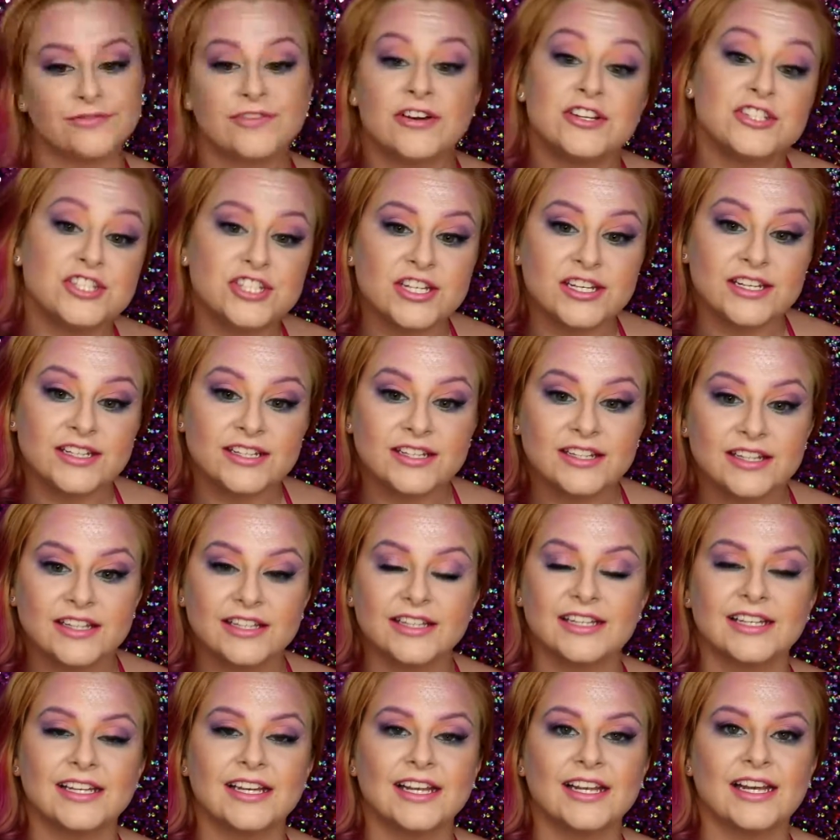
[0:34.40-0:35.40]
budget.
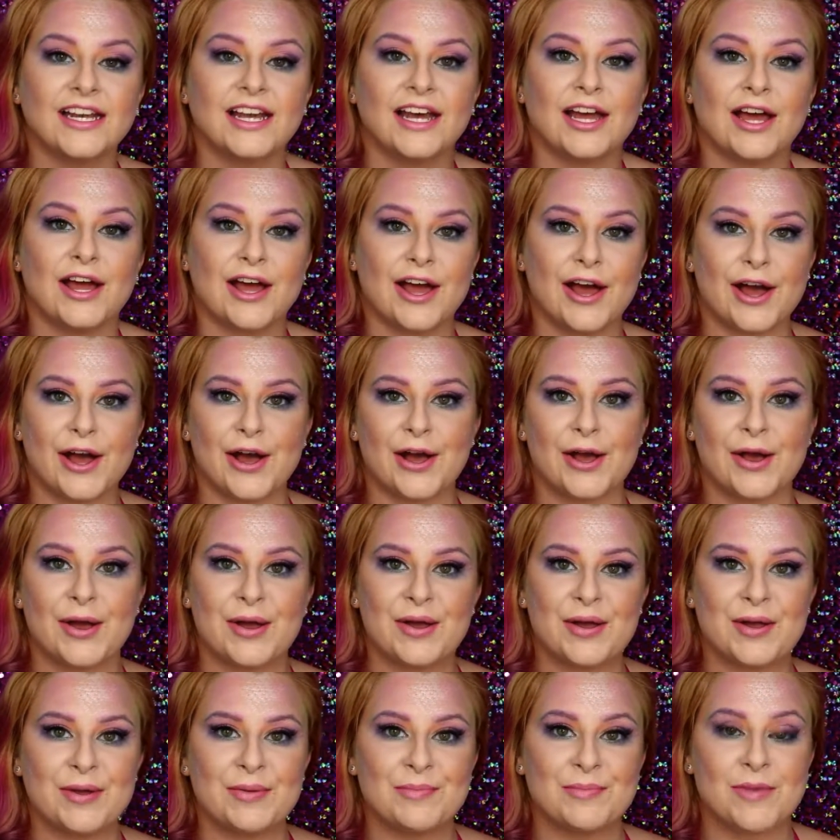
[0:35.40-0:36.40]

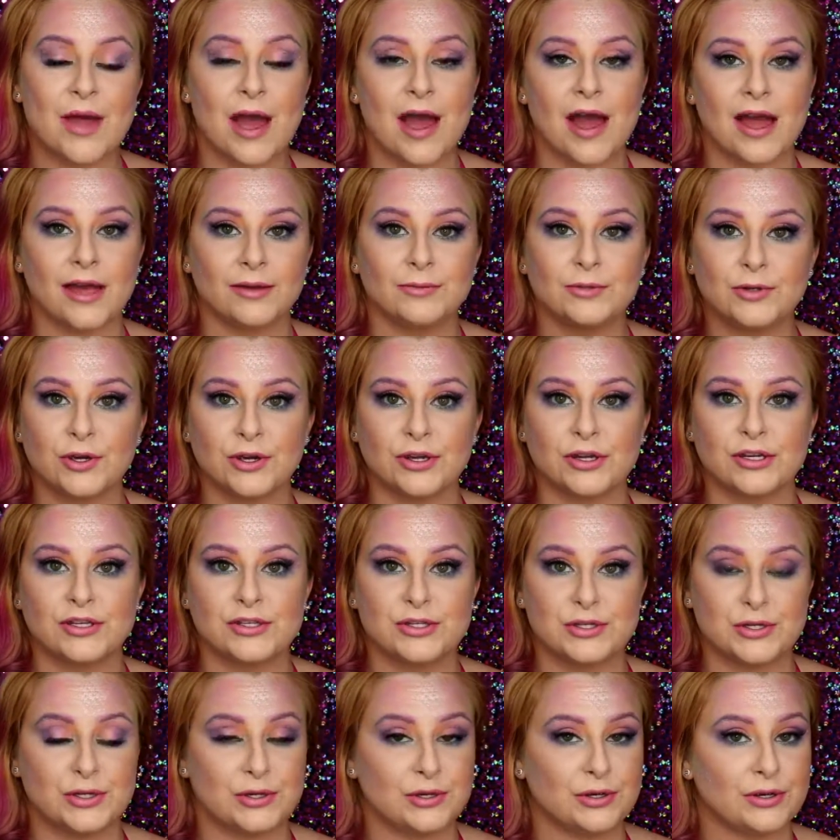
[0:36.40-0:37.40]
I'm going
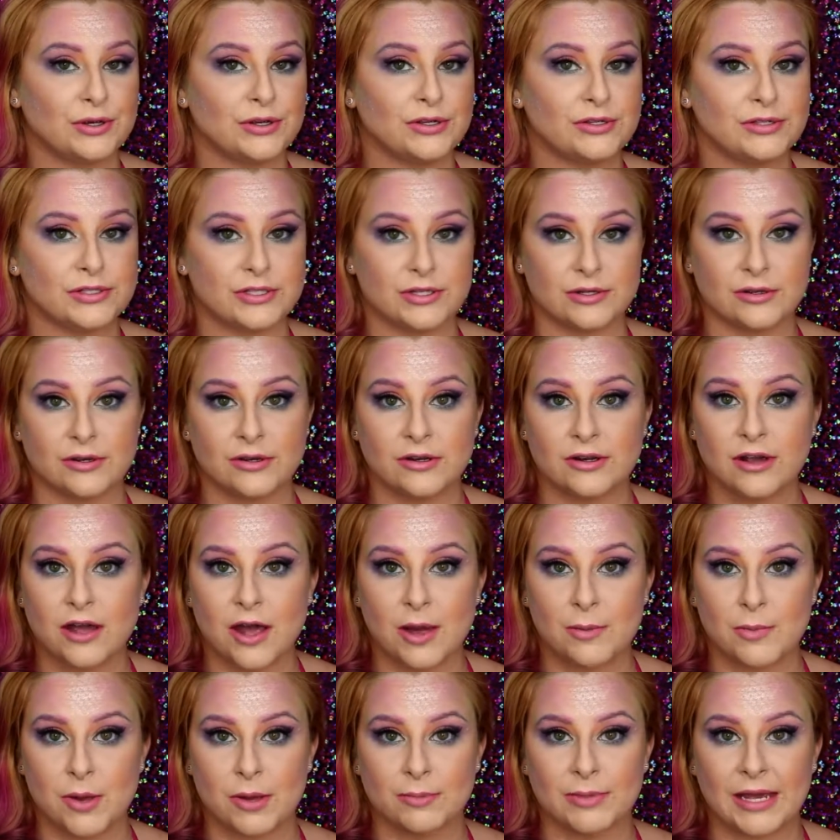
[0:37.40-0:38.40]
to do
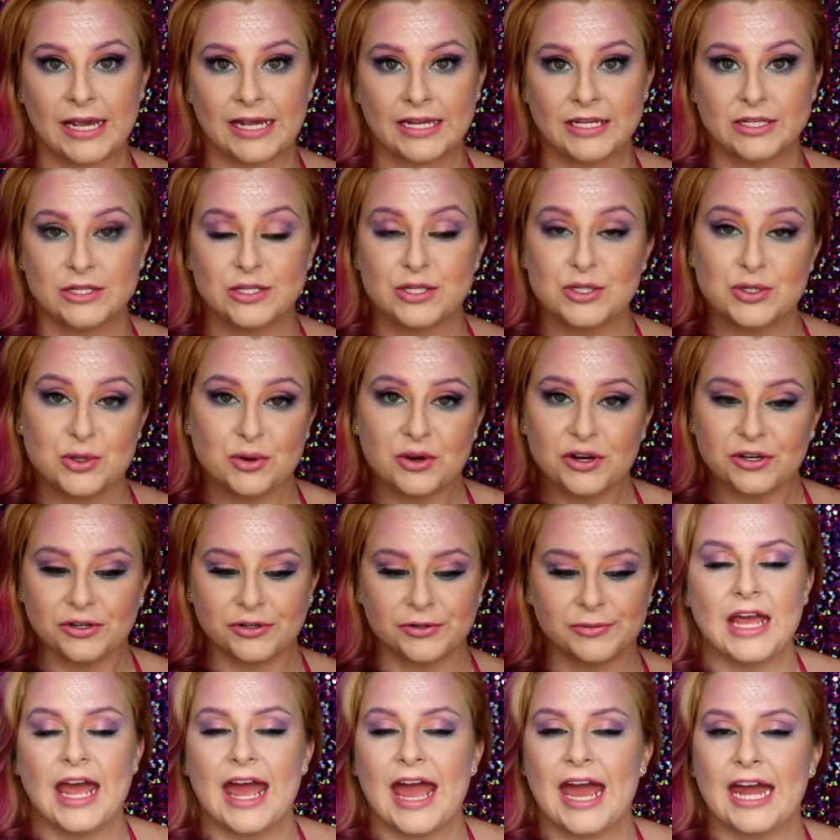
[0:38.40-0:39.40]
a mermaid
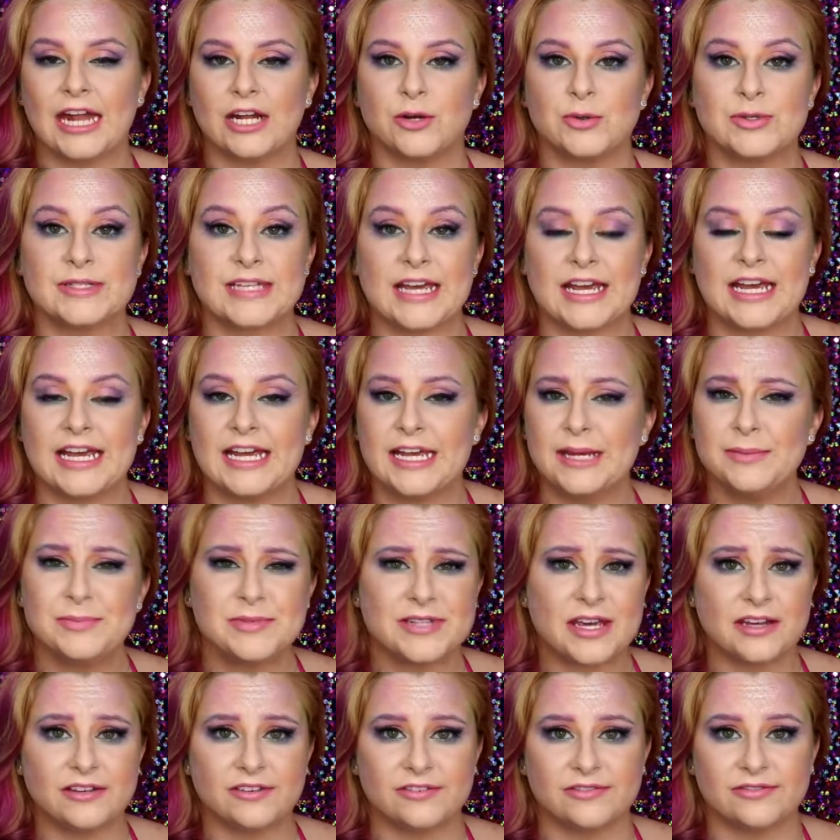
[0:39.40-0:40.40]
tutorial. And it was a heap
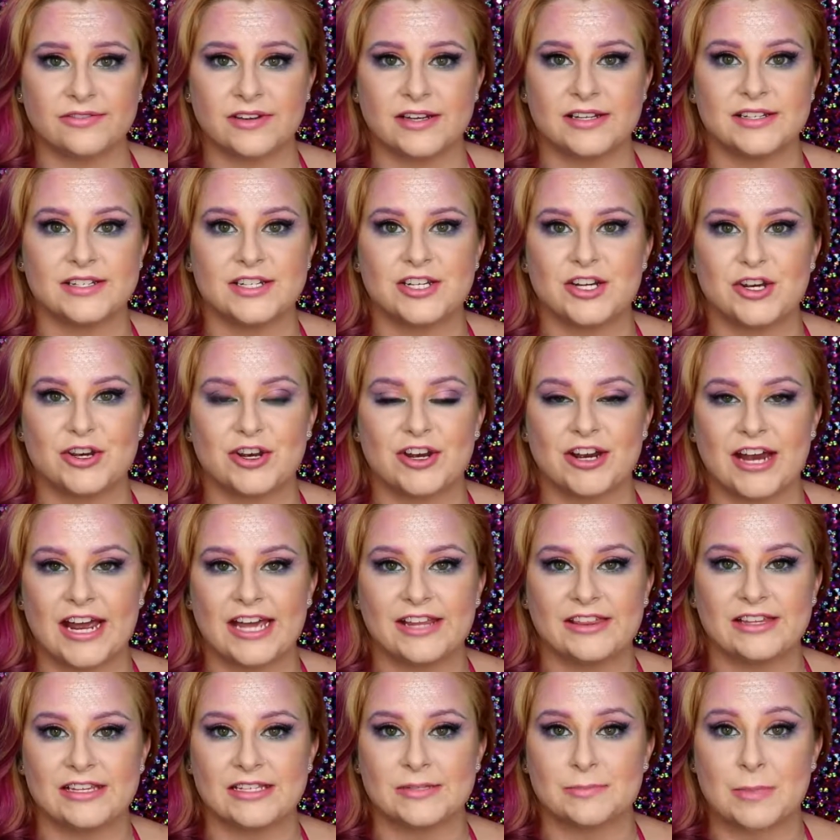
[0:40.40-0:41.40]
ton of fun to
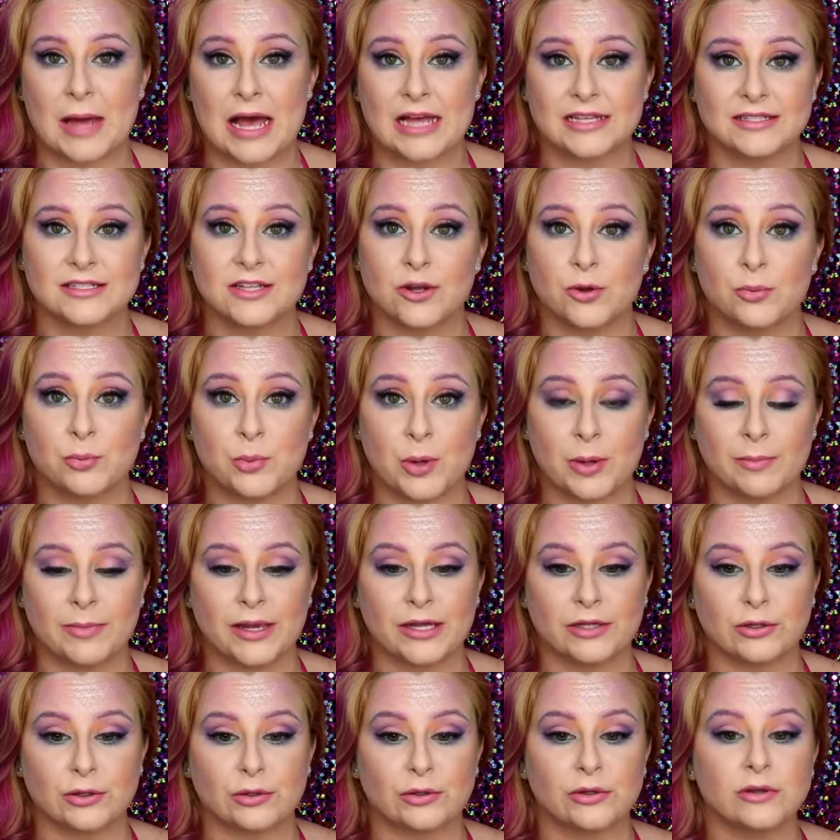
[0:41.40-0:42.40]
create this pastel
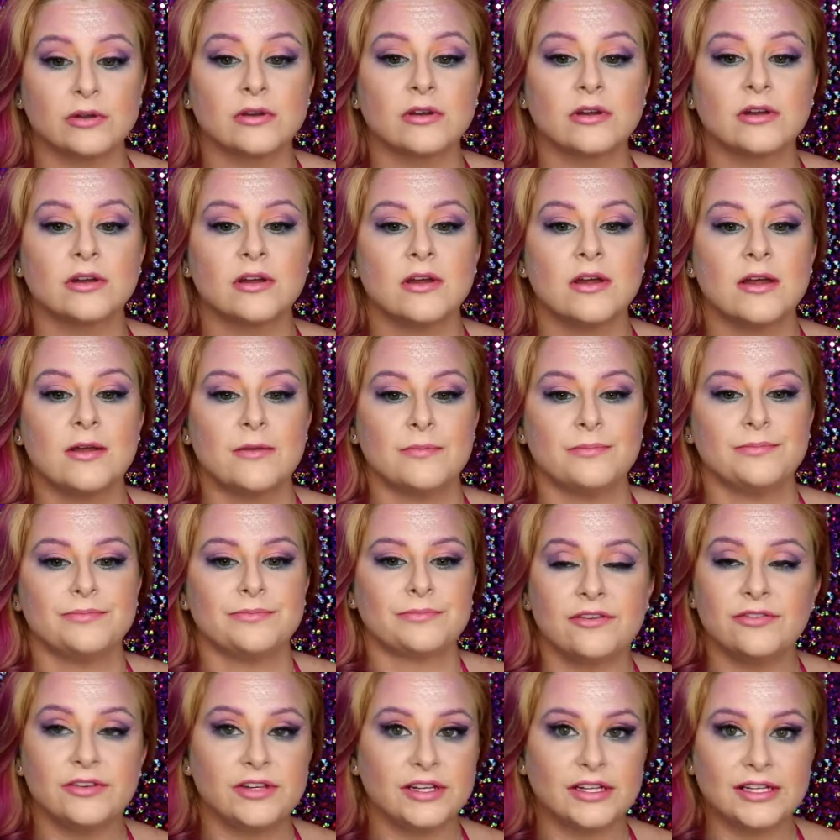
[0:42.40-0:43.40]
mermaid look.
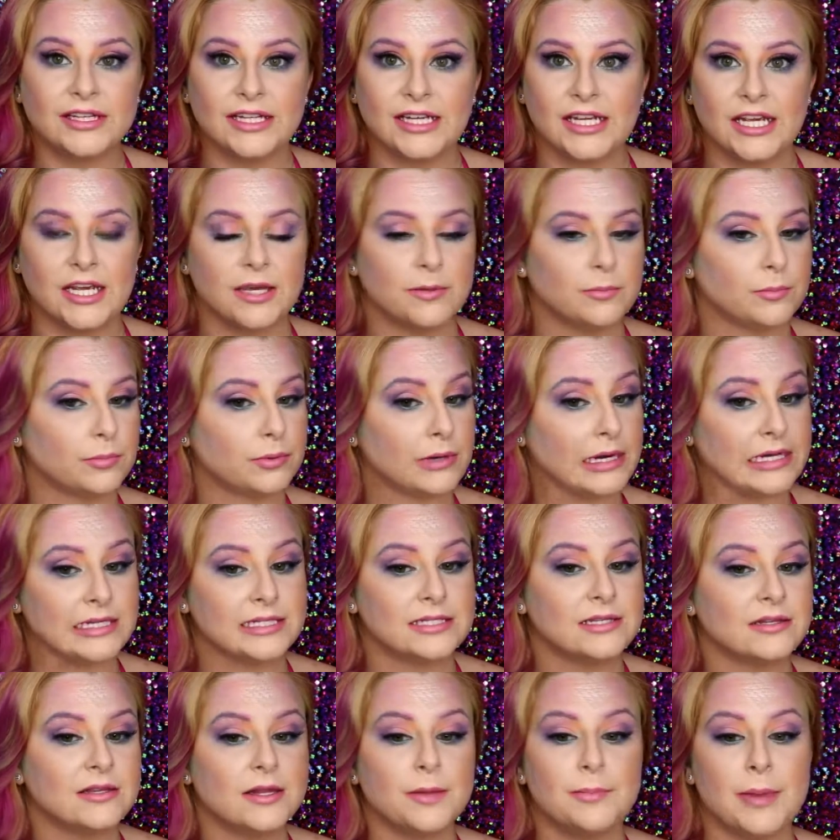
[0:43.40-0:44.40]
Definitely
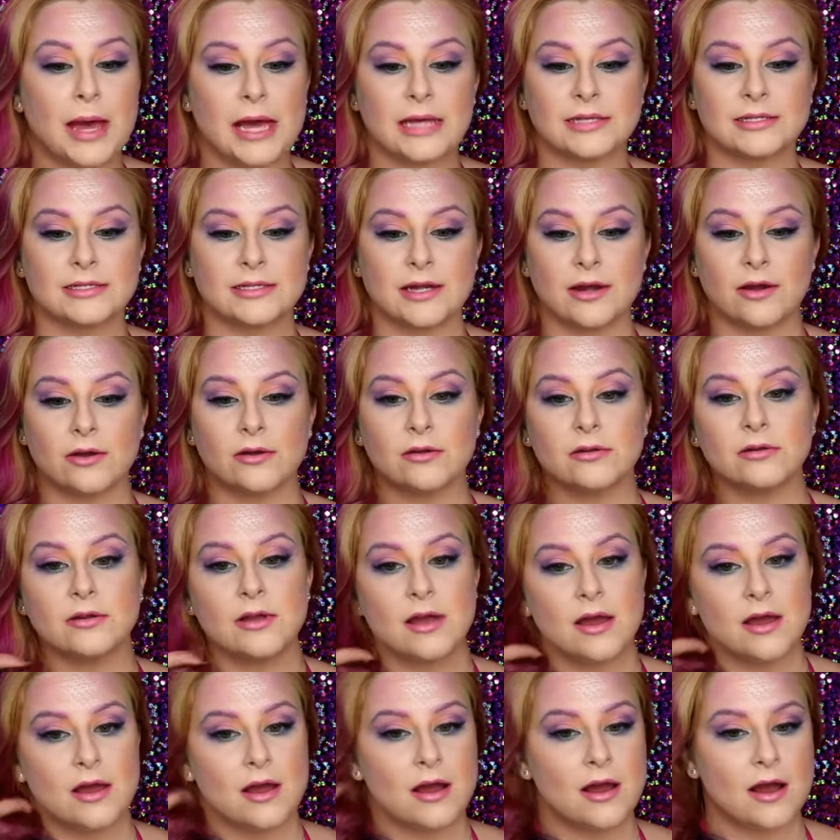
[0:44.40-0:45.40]
embracing the pastel.
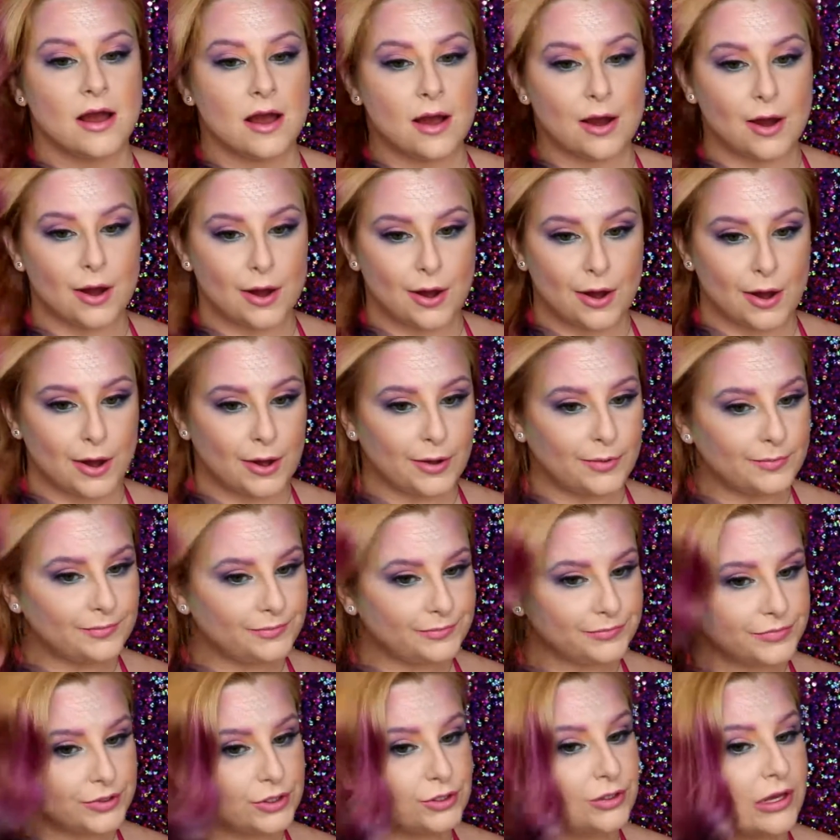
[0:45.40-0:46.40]

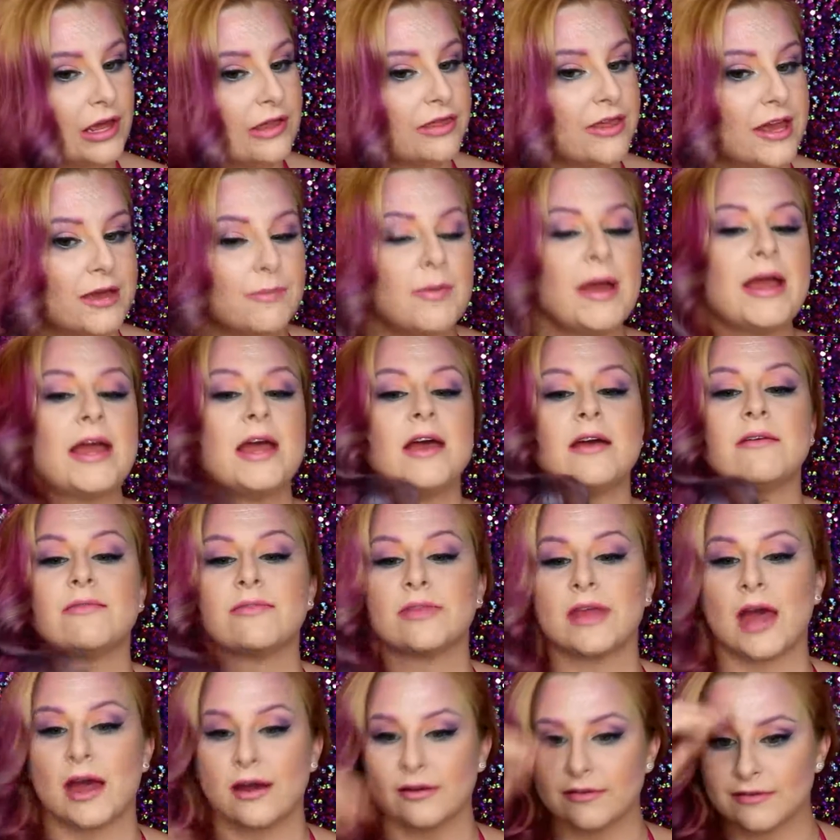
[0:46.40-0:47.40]
You can thank my hair
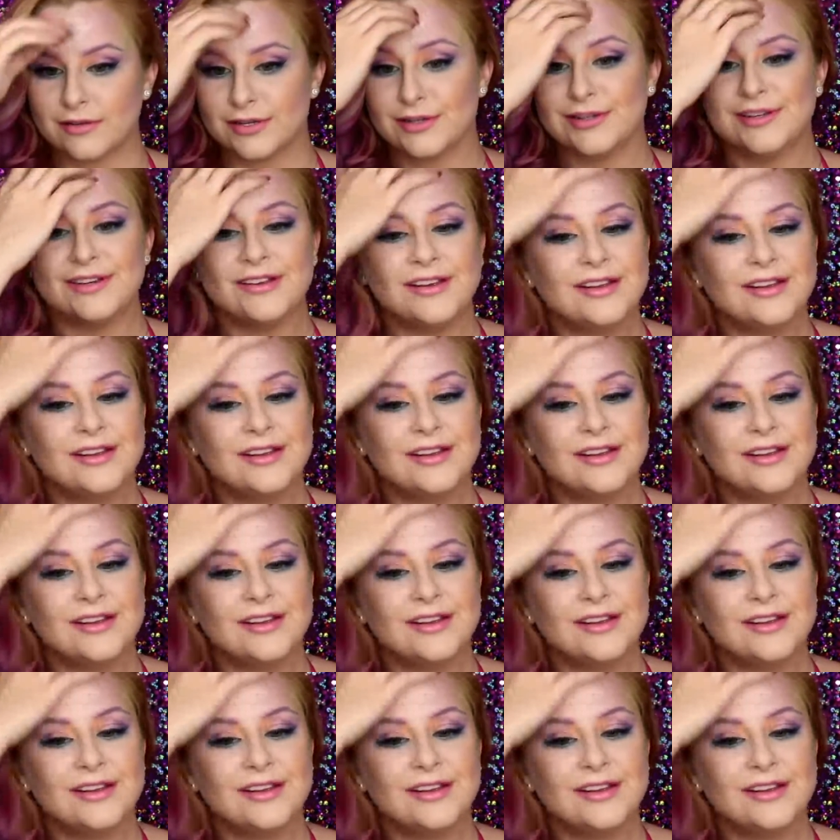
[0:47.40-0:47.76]
for that,